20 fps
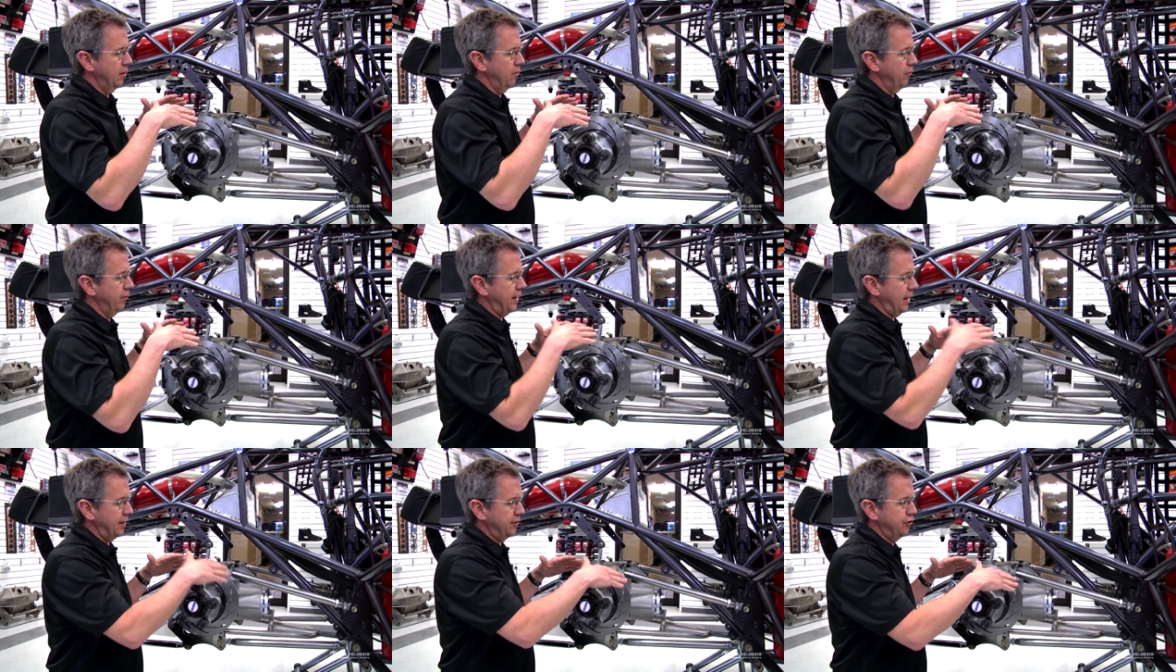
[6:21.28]

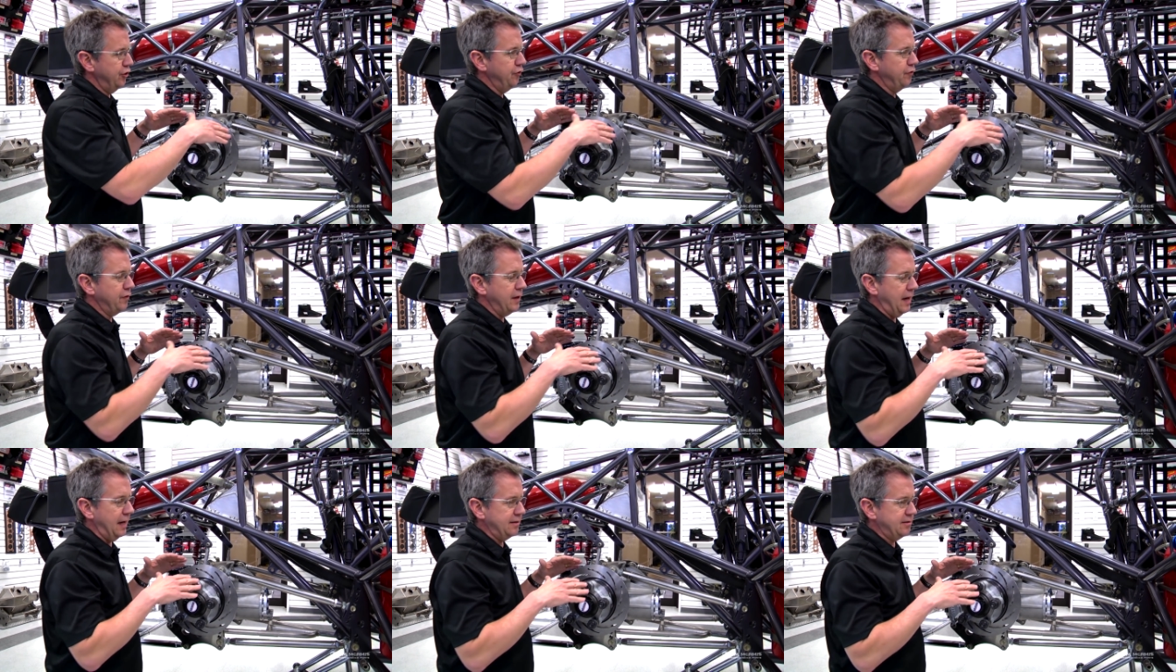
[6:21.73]
We got two
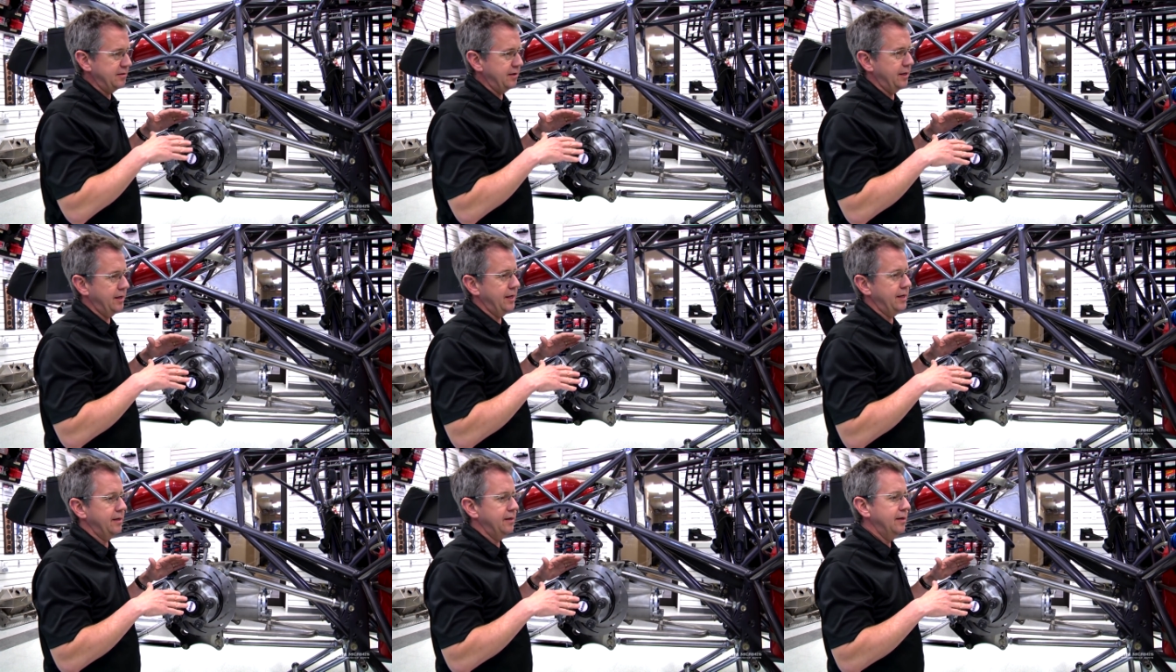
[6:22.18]
flats
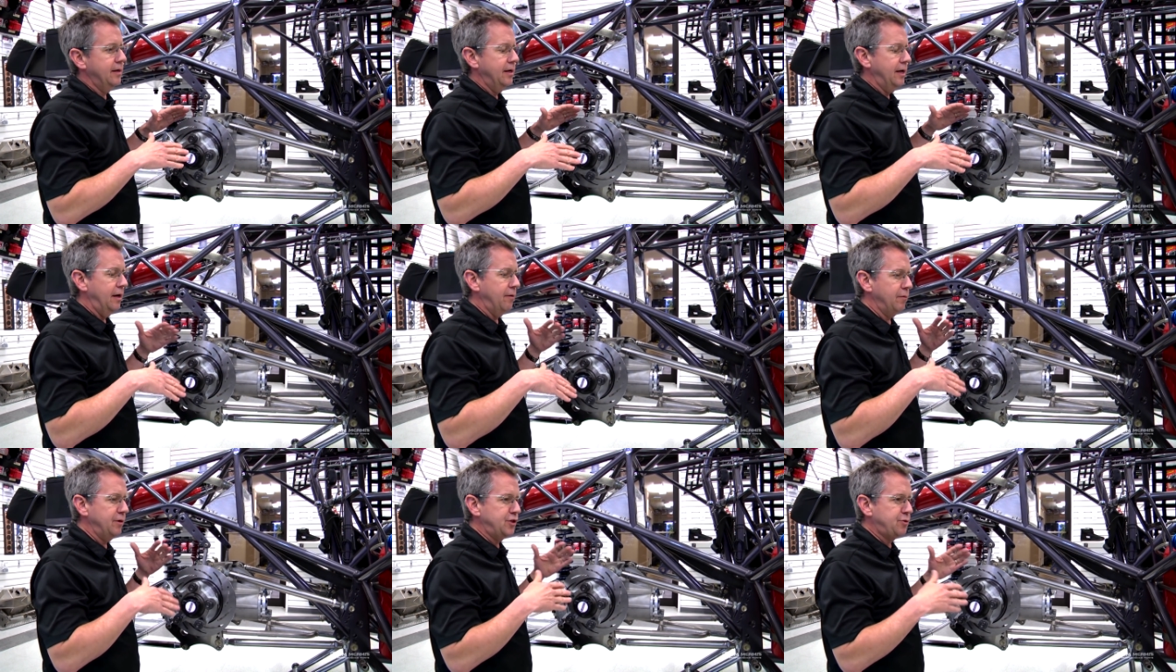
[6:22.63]
in it.
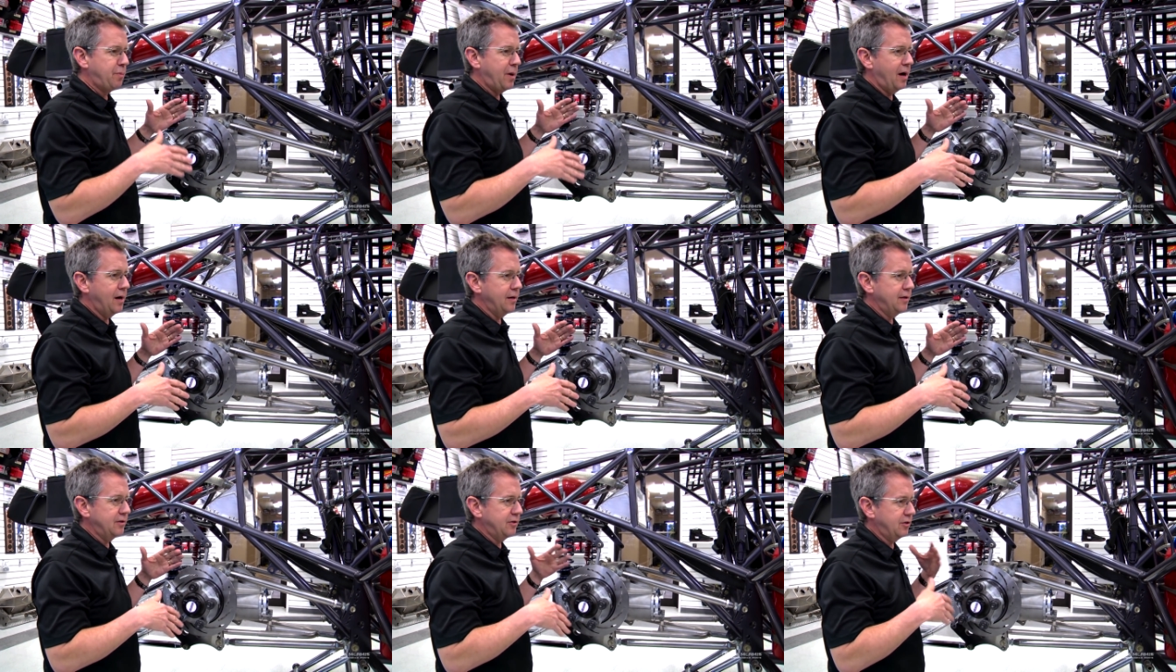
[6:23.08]
It
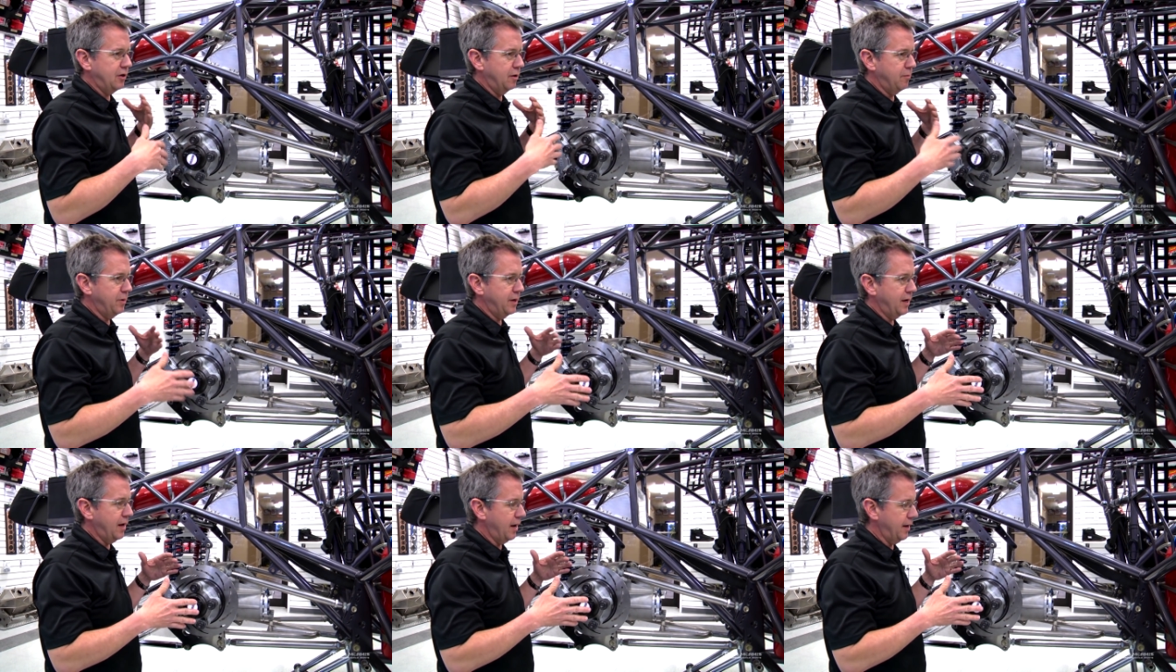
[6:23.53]
responded
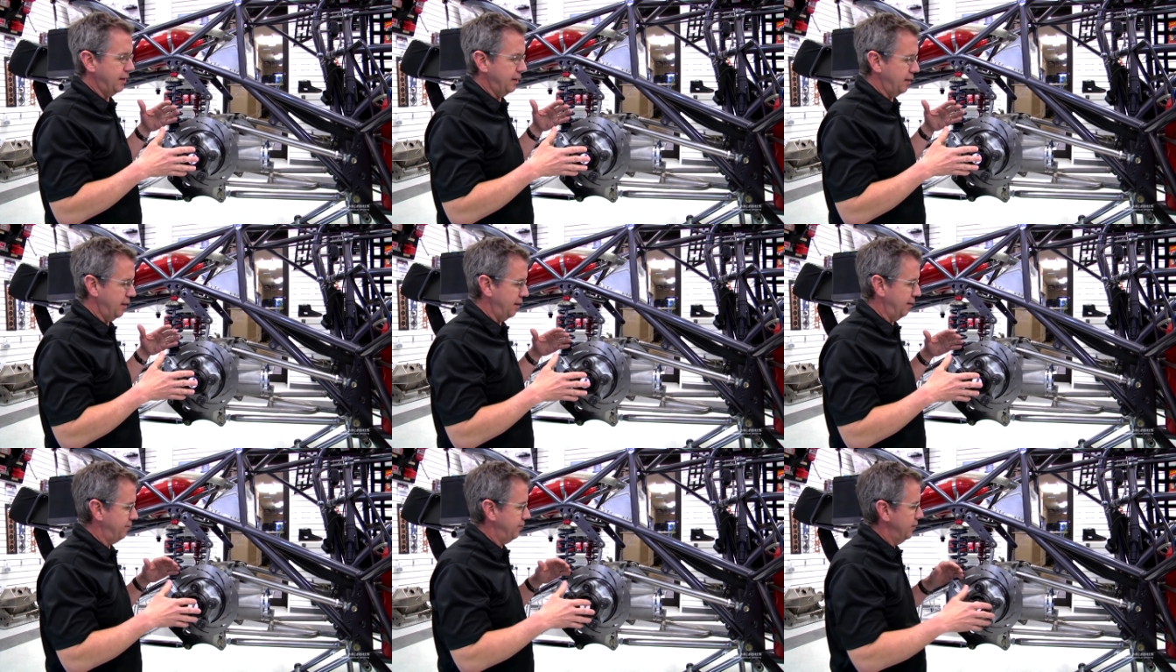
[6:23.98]
some, but not
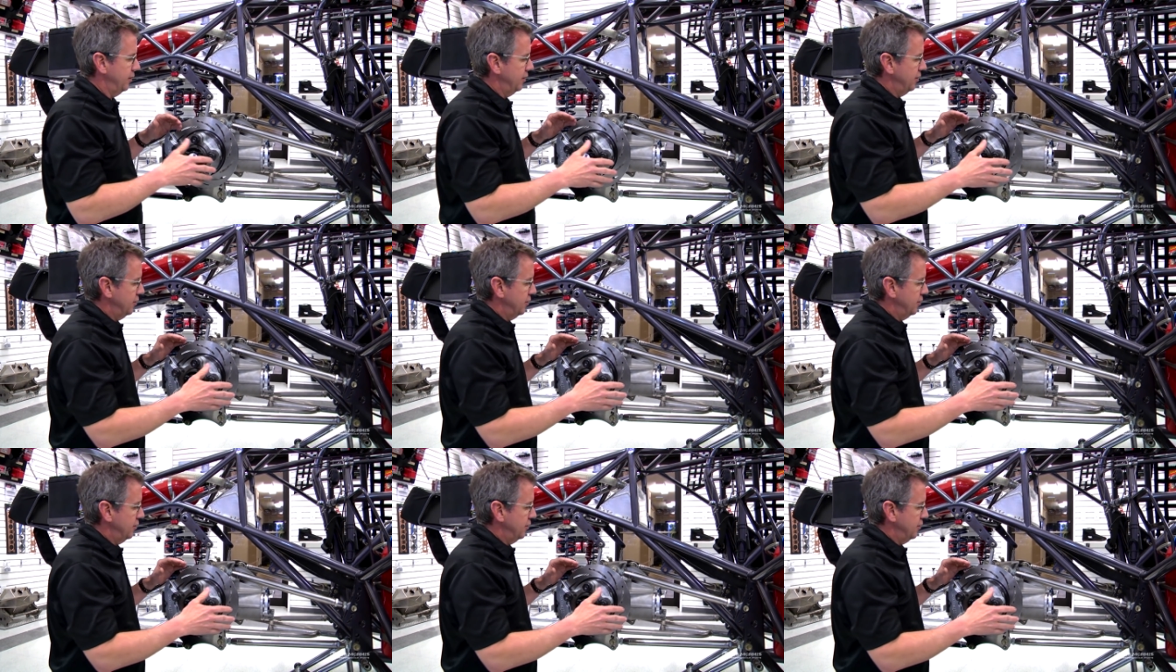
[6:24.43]
enough.